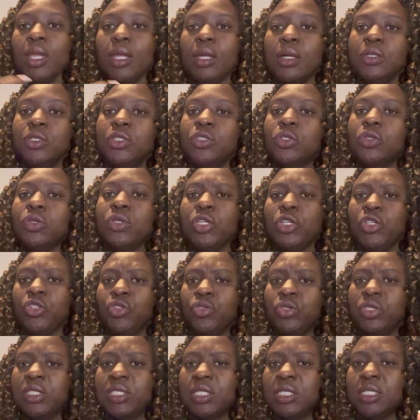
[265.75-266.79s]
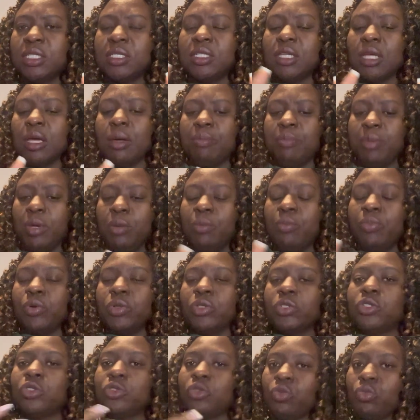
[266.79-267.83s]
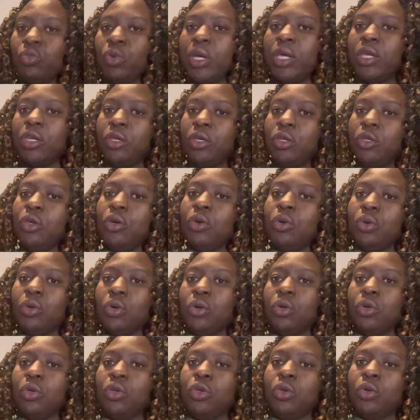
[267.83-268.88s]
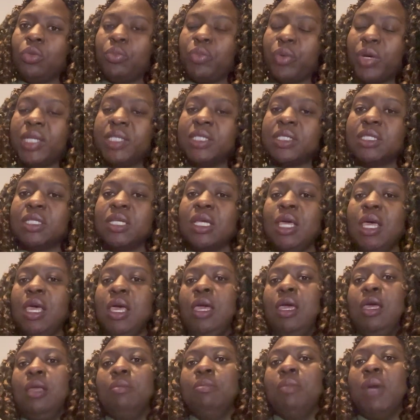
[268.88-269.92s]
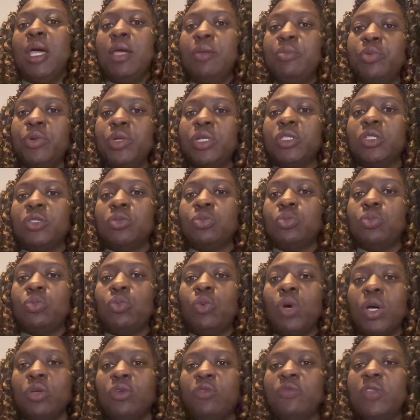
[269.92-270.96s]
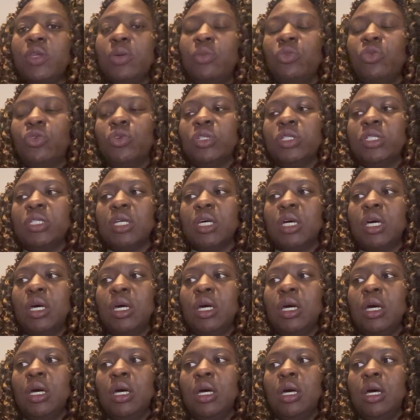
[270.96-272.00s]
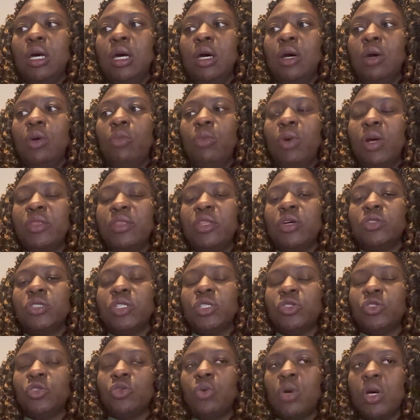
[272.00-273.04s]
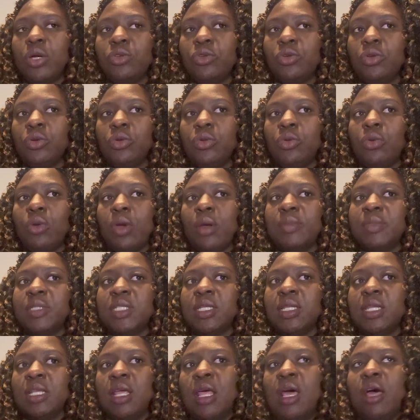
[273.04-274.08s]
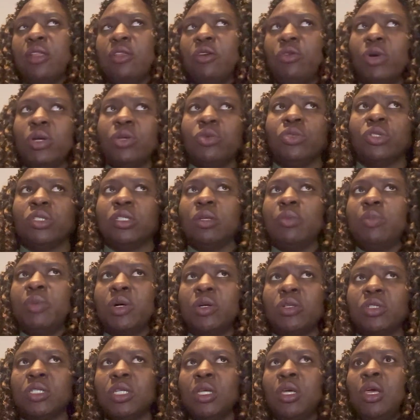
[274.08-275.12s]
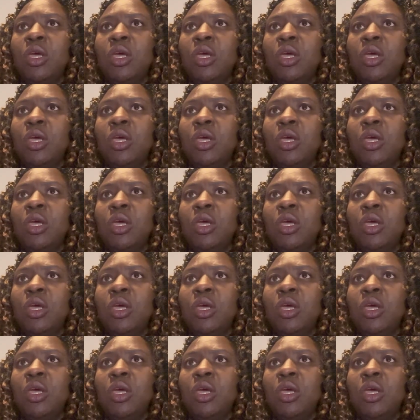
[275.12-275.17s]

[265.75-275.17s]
So they use this big balls to weigh your breast, and my breast, one of them was 1,200 grams, and the other one was about